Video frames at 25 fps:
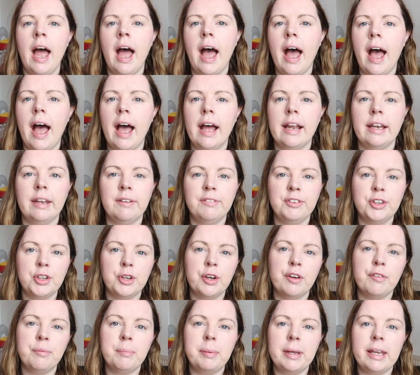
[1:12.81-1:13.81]
and if
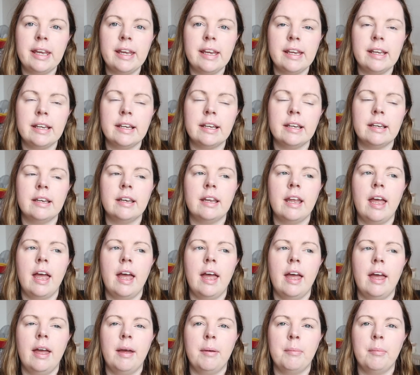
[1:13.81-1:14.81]
you have been
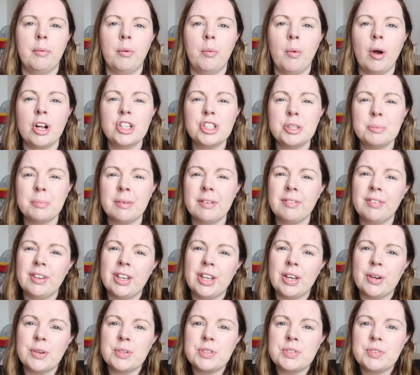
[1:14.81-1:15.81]
watching my
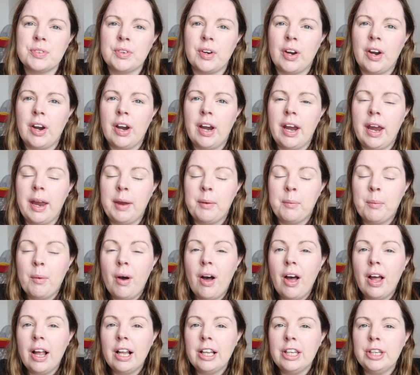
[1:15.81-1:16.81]
videos for a while,